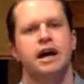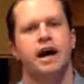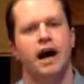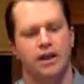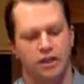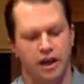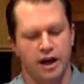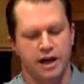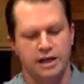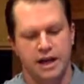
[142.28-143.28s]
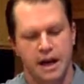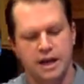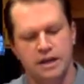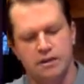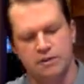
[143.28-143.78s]
online
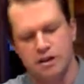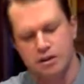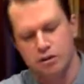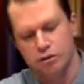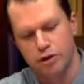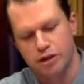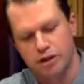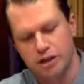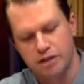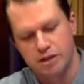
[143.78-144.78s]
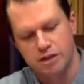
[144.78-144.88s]
any of these 3 things,